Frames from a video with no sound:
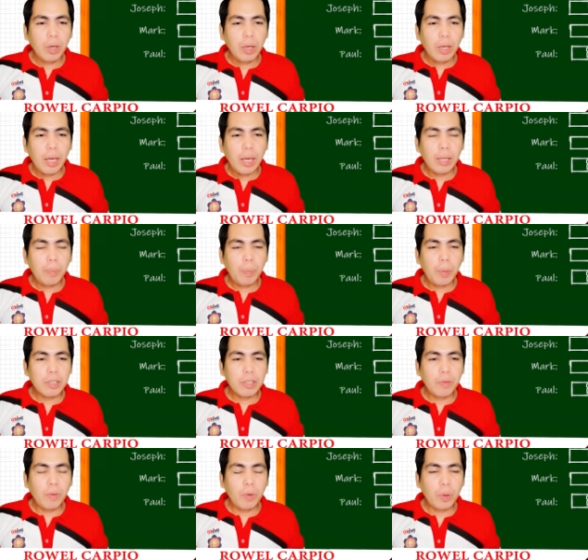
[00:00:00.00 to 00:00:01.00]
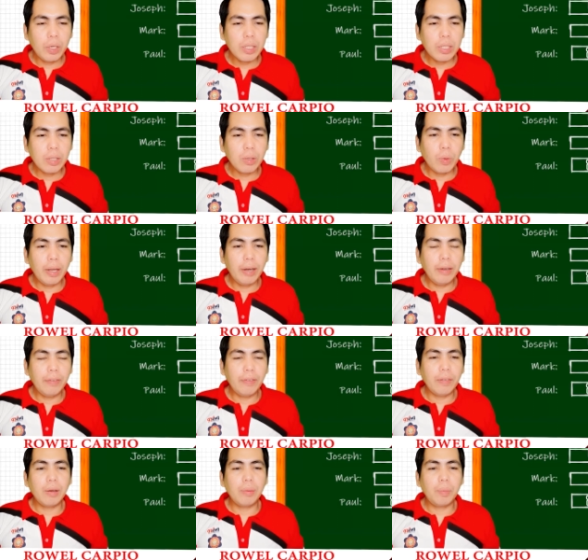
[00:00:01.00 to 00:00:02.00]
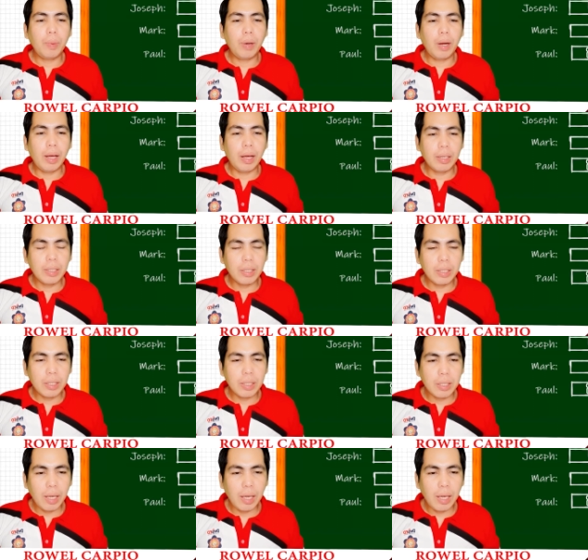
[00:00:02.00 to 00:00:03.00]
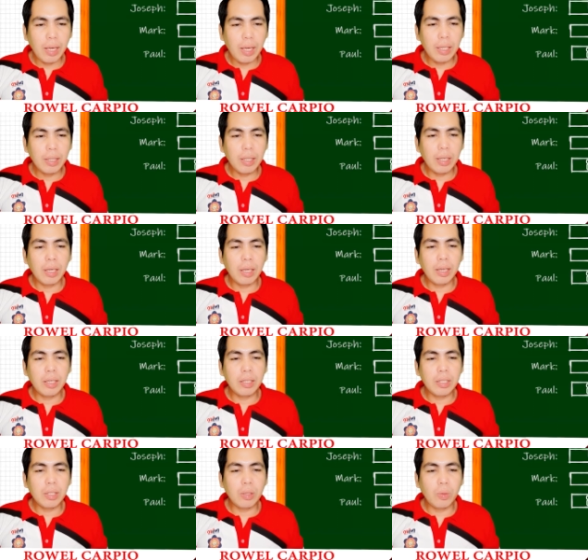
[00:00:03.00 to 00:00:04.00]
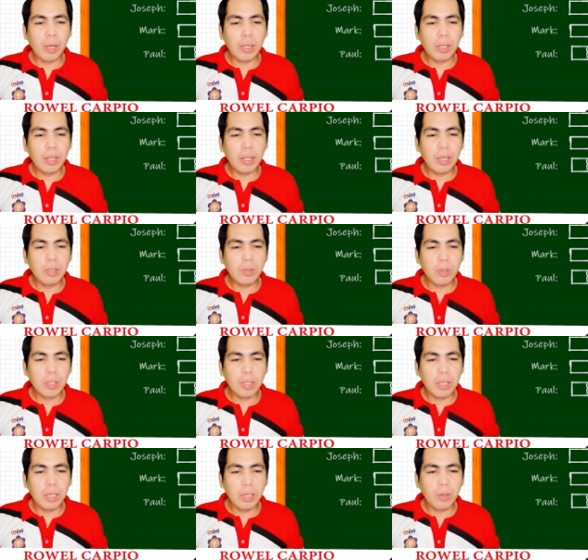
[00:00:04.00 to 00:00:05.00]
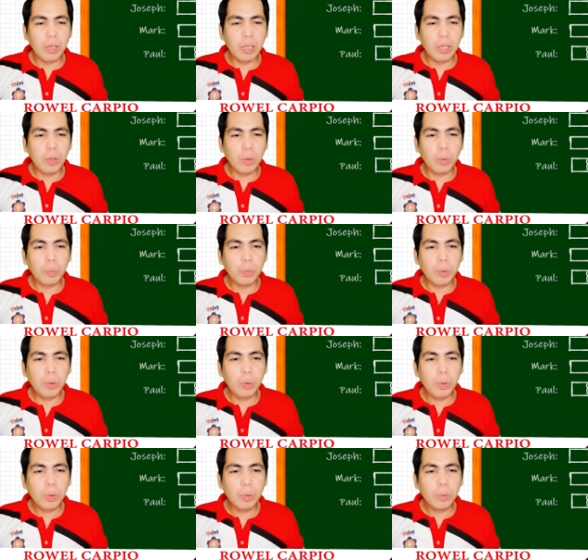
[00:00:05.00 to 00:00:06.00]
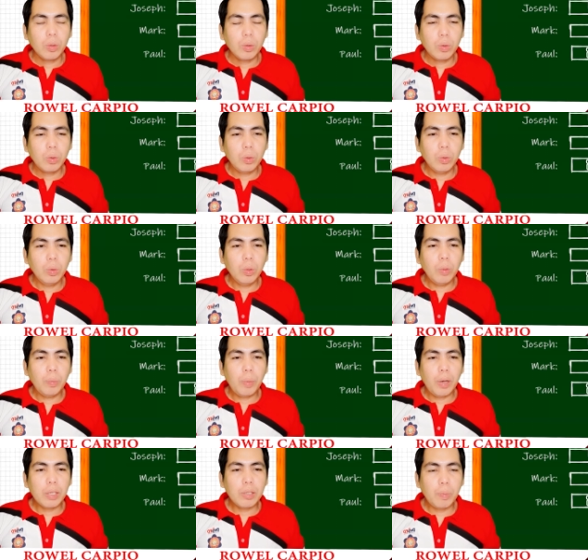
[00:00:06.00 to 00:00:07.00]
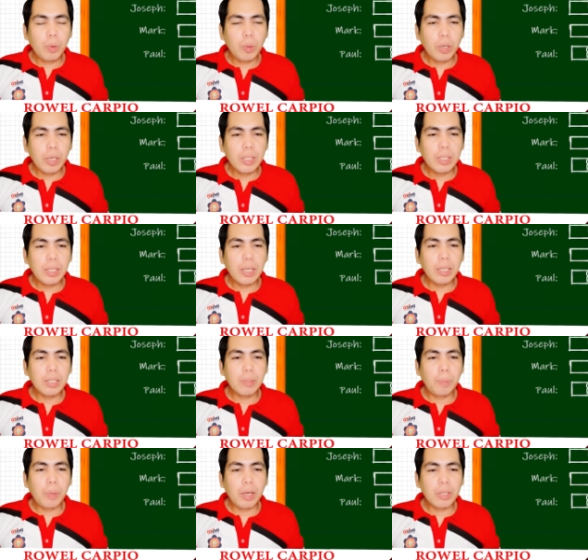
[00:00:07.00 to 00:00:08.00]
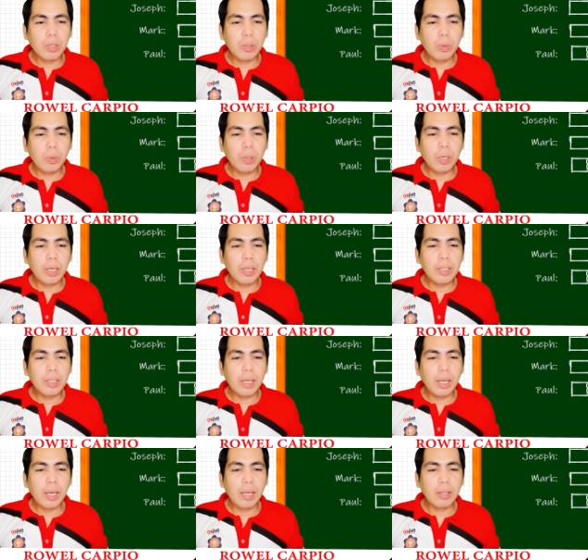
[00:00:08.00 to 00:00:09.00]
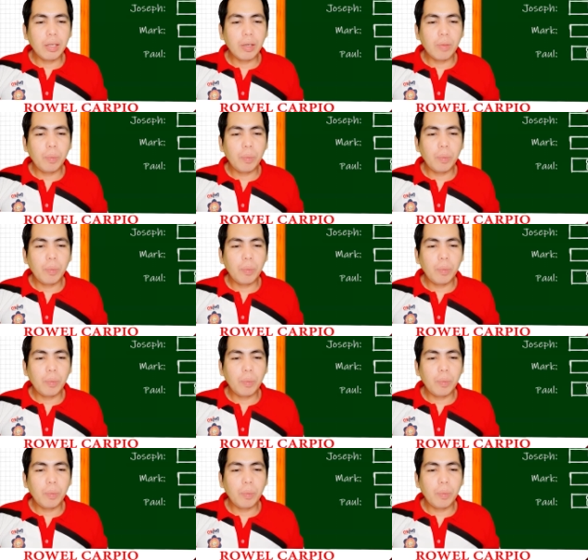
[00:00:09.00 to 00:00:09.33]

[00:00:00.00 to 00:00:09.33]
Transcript: 8 plus 4 is 12, plus 8 is 20, so 0, regroup 2. 2 plus 4 is 6, plus 2 is 8, for